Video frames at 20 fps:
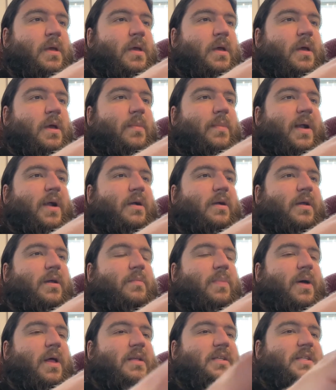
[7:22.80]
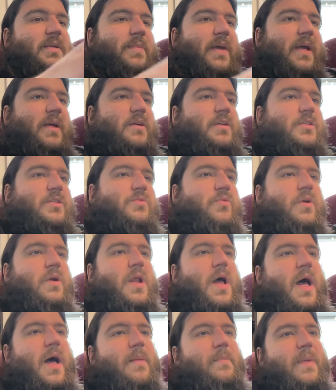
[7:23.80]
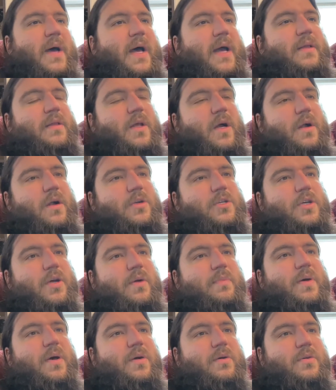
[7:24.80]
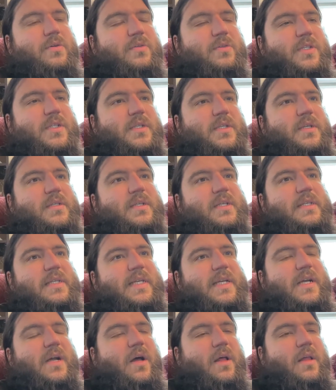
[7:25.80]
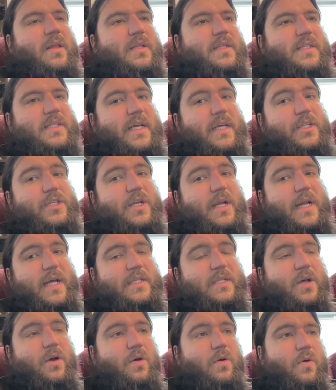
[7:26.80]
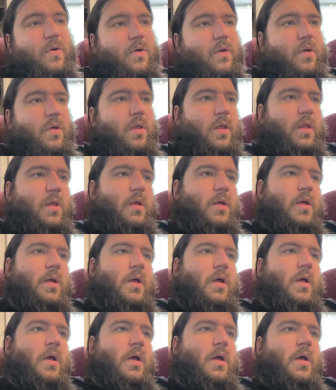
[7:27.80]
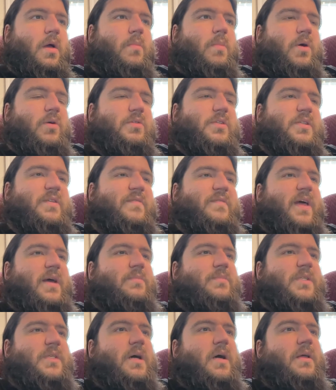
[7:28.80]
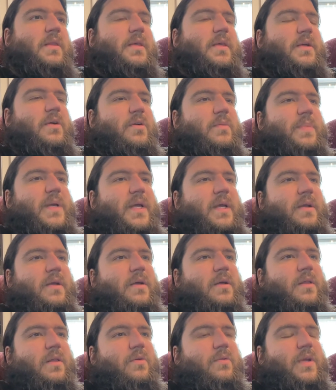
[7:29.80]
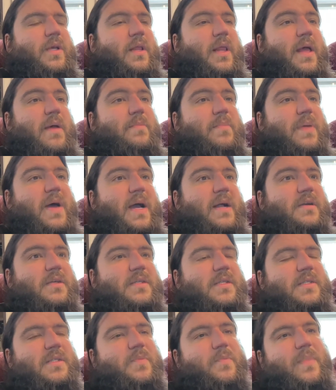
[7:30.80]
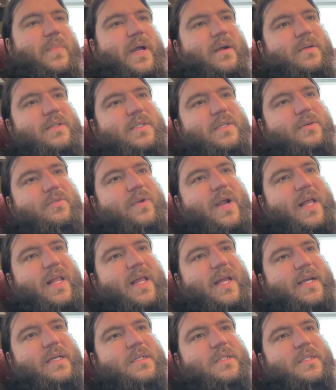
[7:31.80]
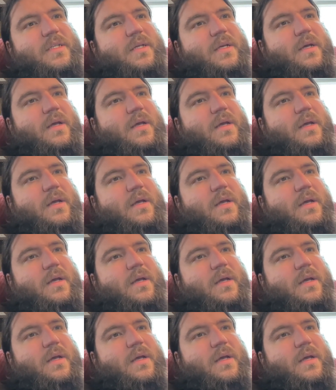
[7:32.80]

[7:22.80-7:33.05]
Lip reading: American policymakers were not, by and large, opposed to decolonization as a whole. Most of them saw the European colonial empires as embarrassing relics.